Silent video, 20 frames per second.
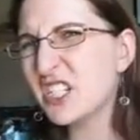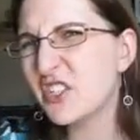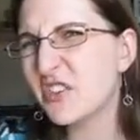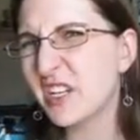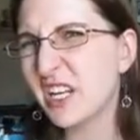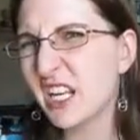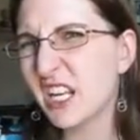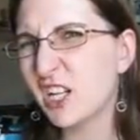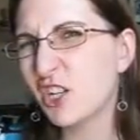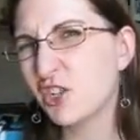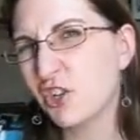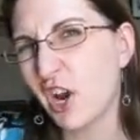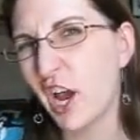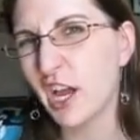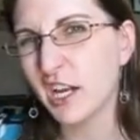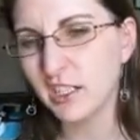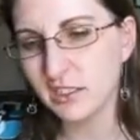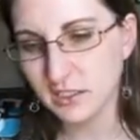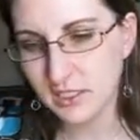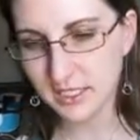doing it on
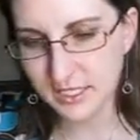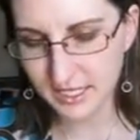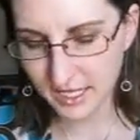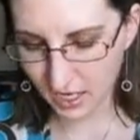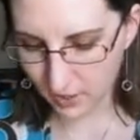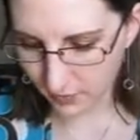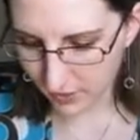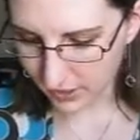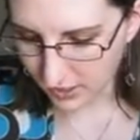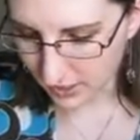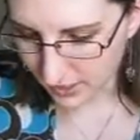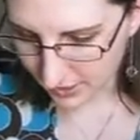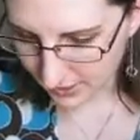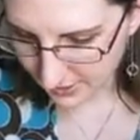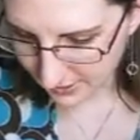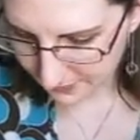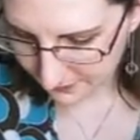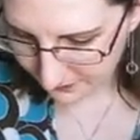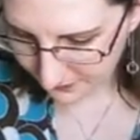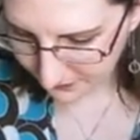trial to see how I like
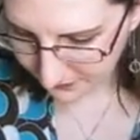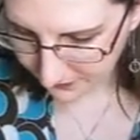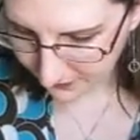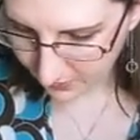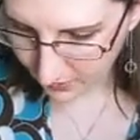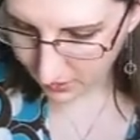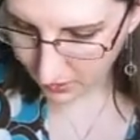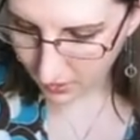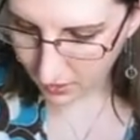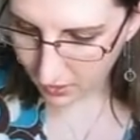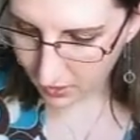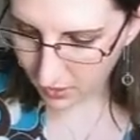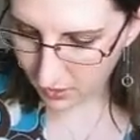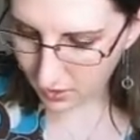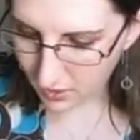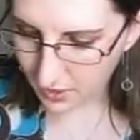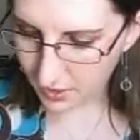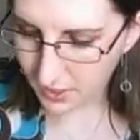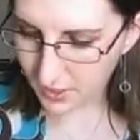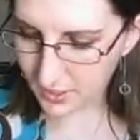it.
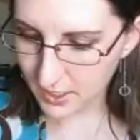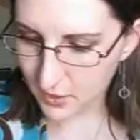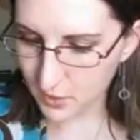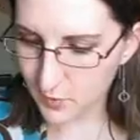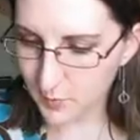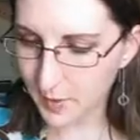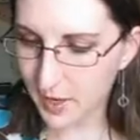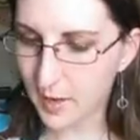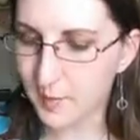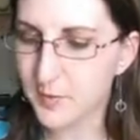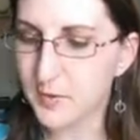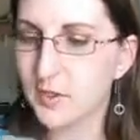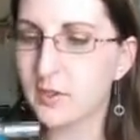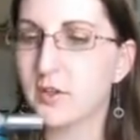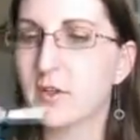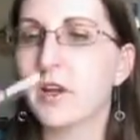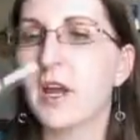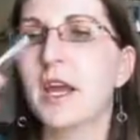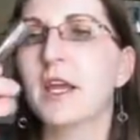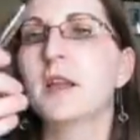Another
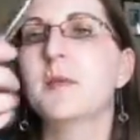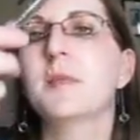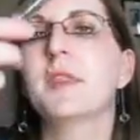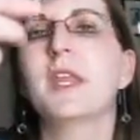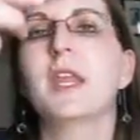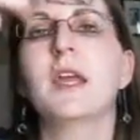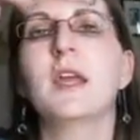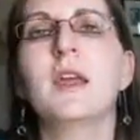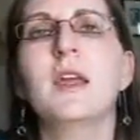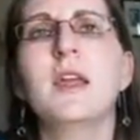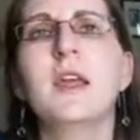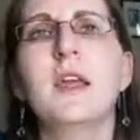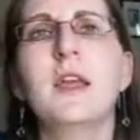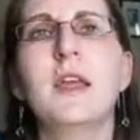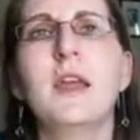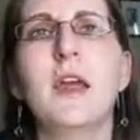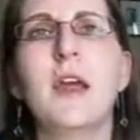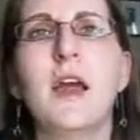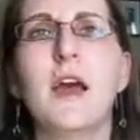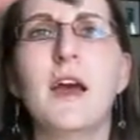popular item that I
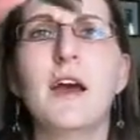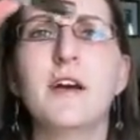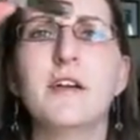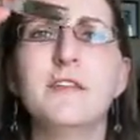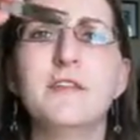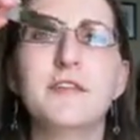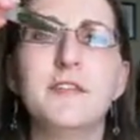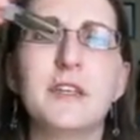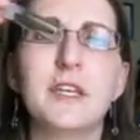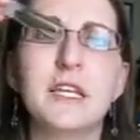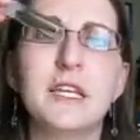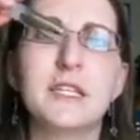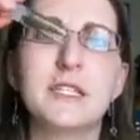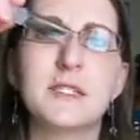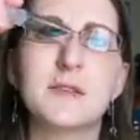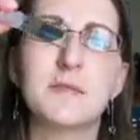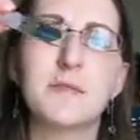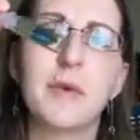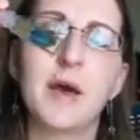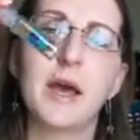have
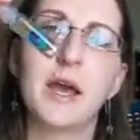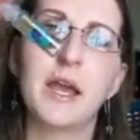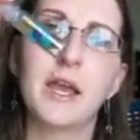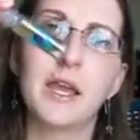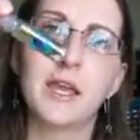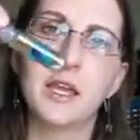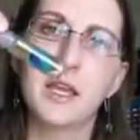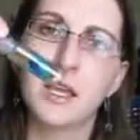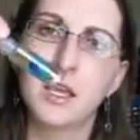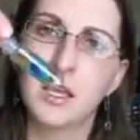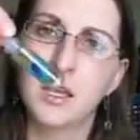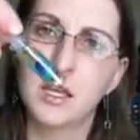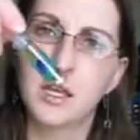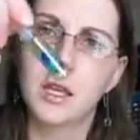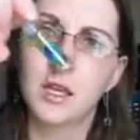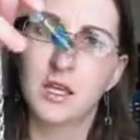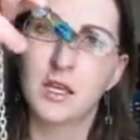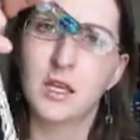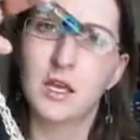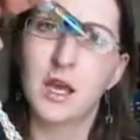is my
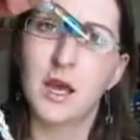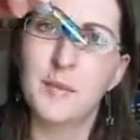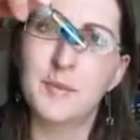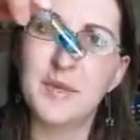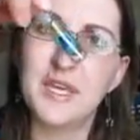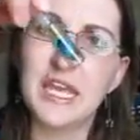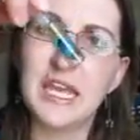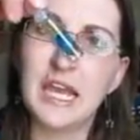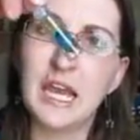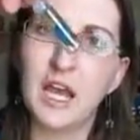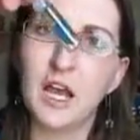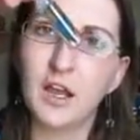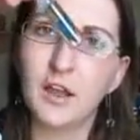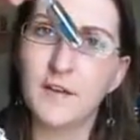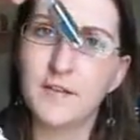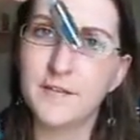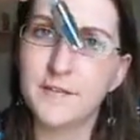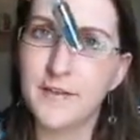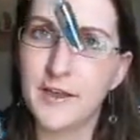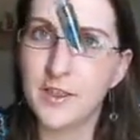peacock
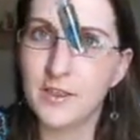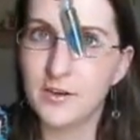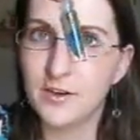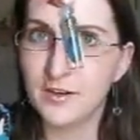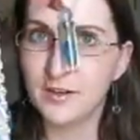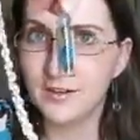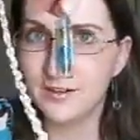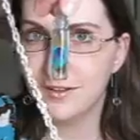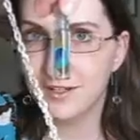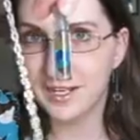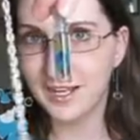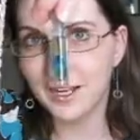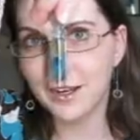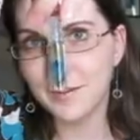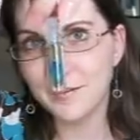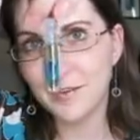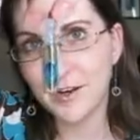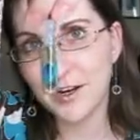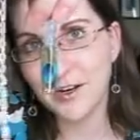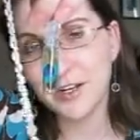feather in a
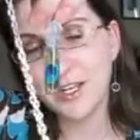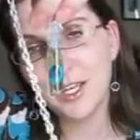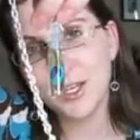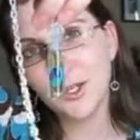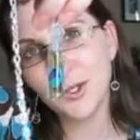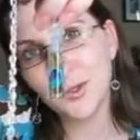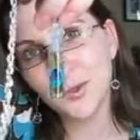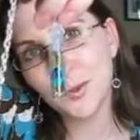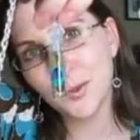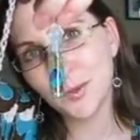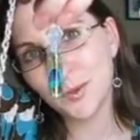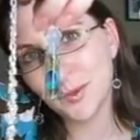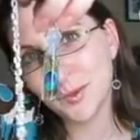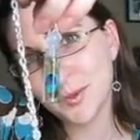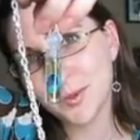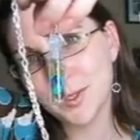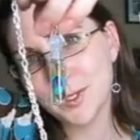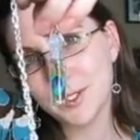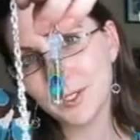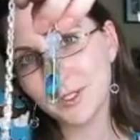very
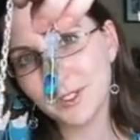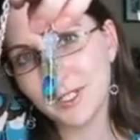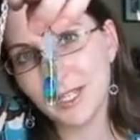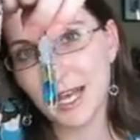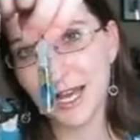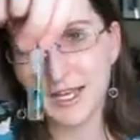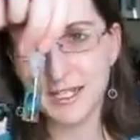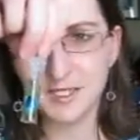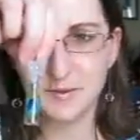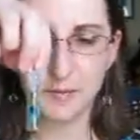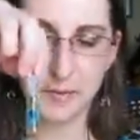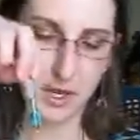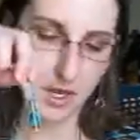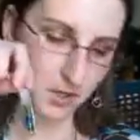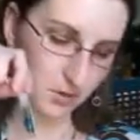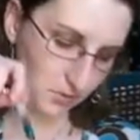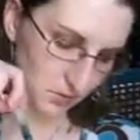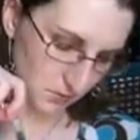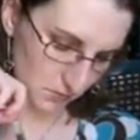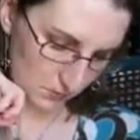cool little glass
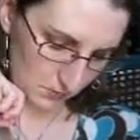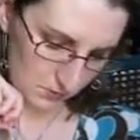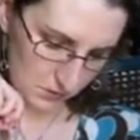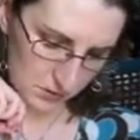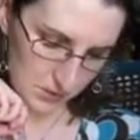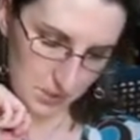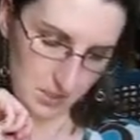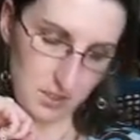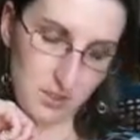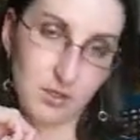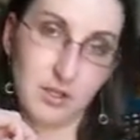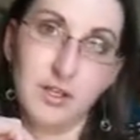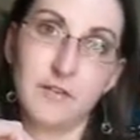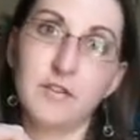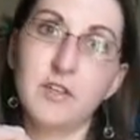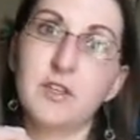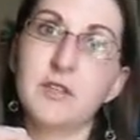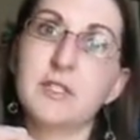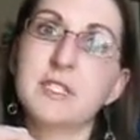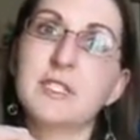bottle. So again, here give
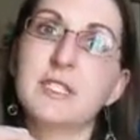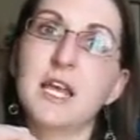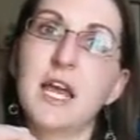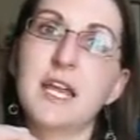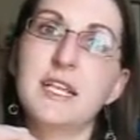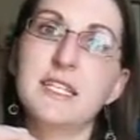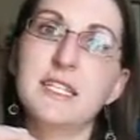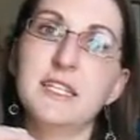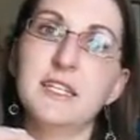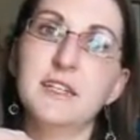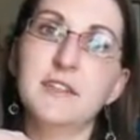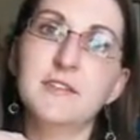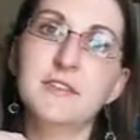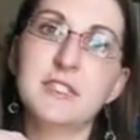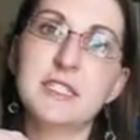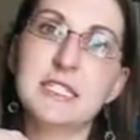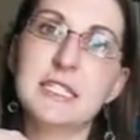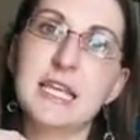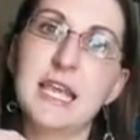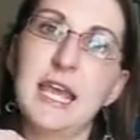you an idea of
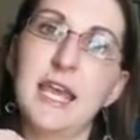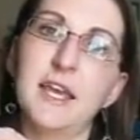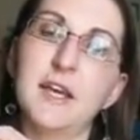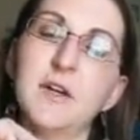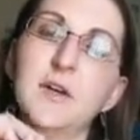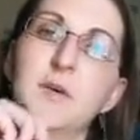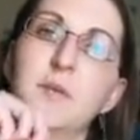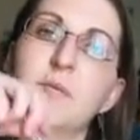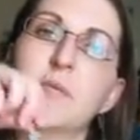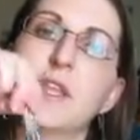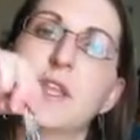scale.